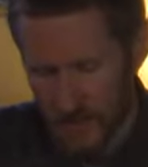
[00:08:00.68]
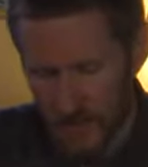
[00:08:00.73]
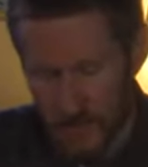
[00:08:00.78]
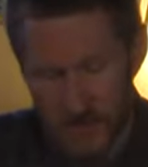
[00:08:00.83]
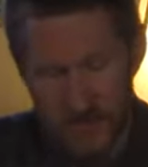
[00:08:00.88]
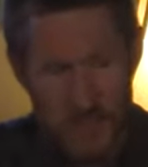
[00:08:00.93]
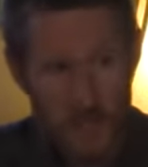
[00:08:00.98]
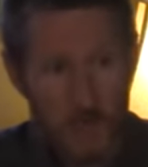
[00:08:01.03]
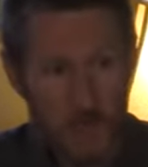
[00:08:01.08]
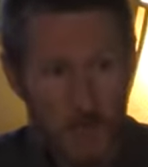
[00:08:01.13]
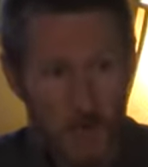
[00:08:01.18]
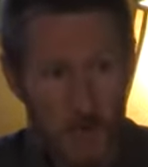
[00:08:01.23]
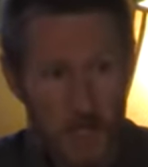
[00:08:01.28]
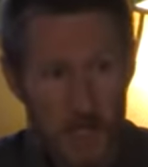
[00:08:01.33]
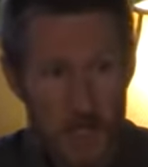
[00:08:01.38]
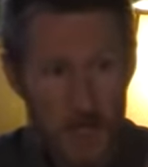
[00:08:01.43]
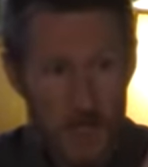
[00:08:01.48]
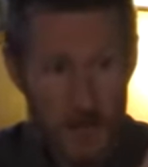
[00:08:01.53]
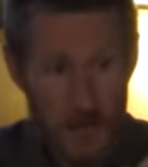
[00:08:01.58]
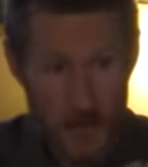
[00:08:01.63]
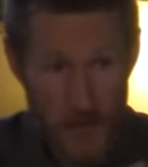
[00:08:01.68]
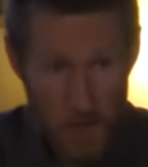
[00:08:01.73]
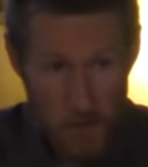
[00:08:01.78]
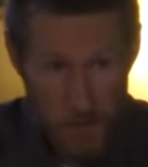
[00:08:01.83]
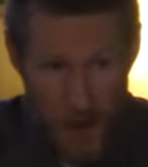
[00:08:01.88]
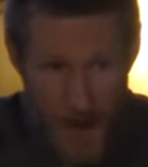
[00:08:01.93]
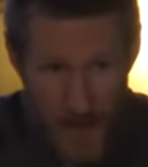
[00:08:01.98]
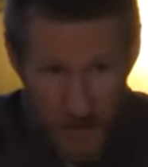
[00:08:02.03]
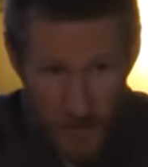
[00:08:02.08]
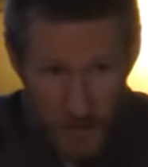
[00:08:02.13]
sinful. Their
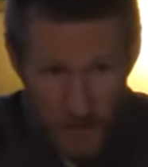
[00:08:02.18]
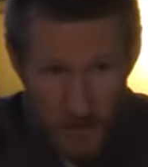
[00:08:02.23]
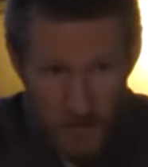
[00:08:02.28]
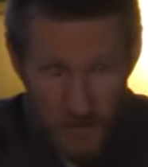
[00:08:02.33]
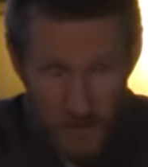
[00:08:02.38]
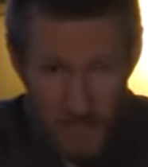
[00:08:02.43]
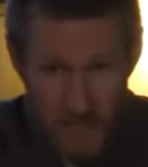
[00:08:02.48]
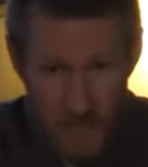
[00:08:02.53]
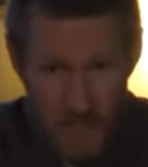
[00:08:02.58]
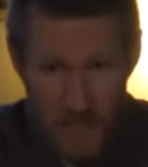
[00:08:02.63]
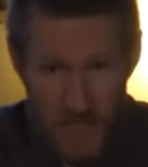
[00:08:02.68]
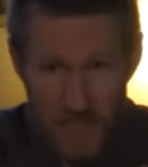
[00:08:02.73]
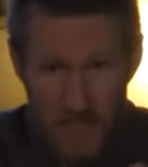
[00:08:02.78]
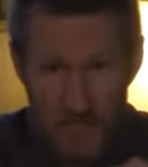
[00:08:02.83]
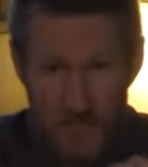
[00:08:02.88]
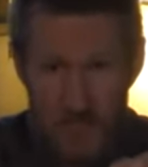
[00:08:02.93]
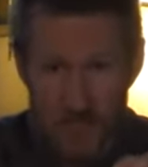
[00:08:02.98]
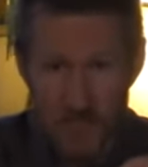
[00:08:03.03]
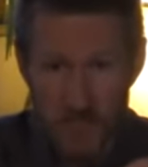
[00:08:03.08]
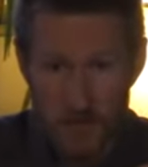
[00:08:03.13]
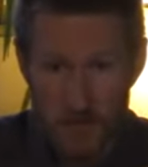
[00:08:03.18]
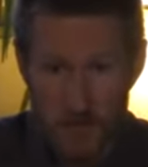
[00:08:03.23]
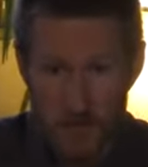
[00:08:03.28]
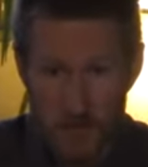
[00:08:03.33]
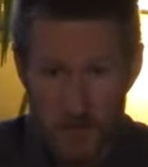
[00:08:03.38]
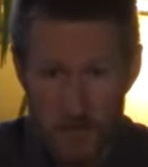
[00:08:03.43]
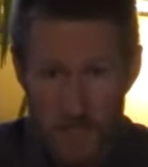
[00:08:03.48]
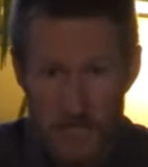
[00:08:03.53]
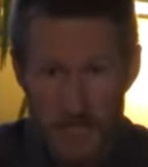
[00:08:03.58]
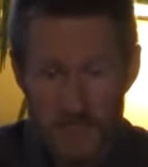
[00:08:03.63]
hypocrisy,
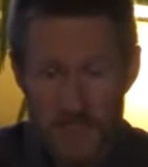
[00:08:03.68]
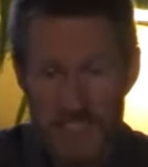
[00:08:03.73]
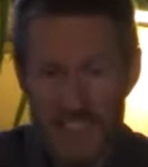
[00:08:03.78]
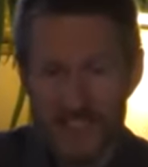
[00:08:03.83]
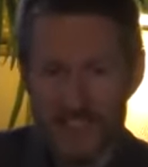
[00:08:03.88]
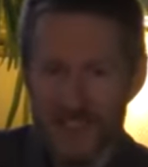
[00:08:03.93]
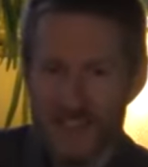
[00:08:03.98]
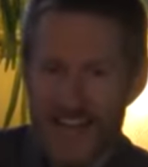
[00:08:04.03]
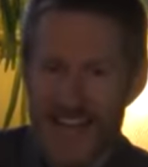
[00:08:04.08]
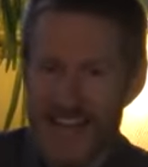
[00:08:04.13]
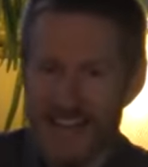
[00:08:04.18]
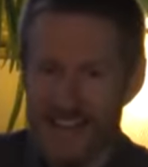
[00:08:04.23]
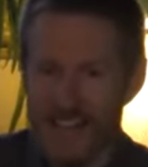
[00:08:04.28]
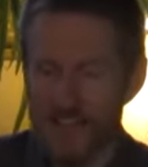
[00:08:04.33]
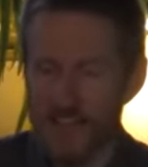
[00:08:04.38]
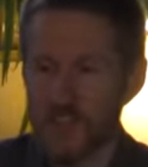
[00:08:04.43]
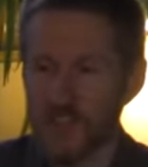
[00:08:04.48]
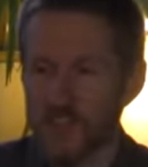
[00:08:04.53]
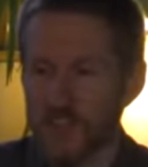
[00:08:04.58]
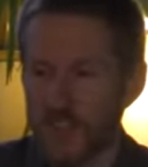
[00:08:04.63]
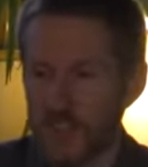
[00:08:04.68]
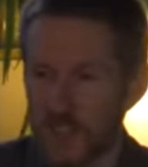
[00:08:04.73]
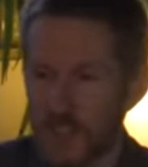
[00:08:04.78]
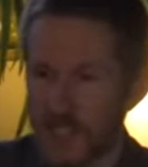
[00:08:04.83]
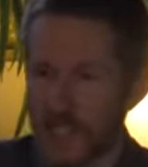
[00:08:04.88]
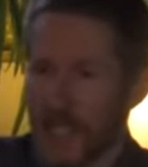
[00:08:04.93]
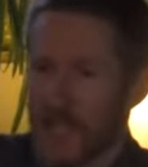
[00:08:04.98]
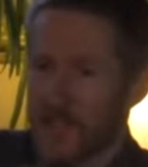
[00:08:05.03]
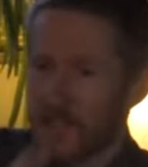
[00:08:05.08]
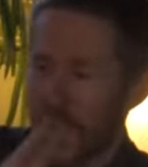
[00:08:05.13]
sinful. See, it's not
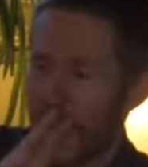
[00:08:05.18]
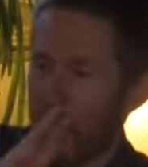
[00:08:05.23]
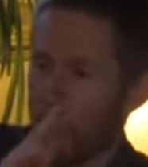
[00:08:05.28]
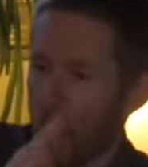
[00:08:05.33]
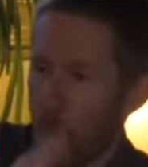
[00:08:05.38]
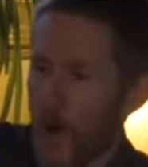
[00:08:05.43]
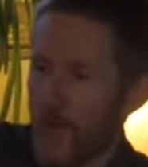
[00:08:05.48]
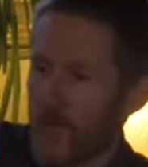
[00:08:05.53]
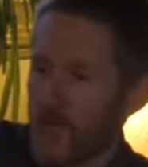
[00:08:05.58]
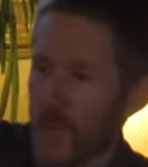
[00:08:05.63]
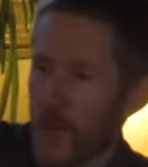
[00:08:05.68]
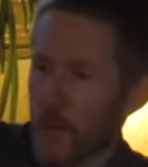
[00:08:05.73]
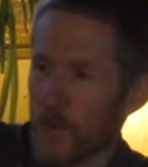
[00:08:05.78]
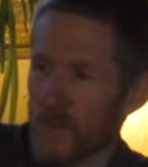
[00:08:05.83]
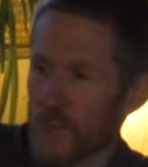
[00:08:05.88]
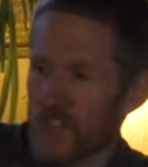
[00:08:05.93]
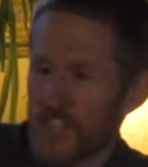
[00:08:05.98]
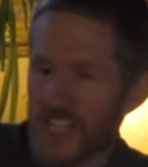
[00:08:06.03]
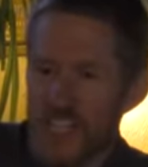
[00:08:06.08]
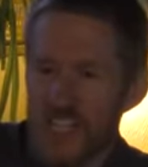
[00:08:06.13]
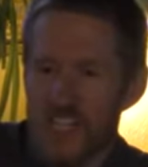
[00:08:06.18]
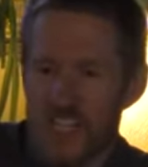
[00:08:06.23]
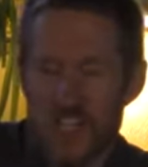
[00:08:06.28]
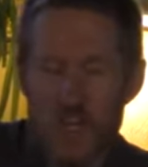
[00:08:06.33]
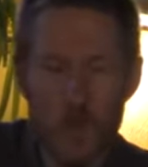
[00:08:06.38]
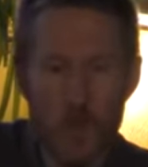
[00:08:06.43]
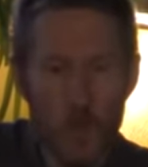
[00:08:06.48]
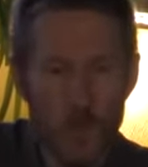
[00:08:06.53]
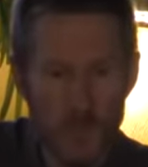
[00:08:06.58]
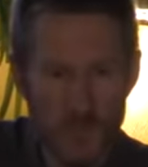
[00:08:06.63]
necessarily that what they were
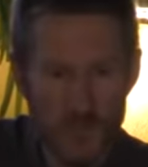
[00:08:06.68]
teaching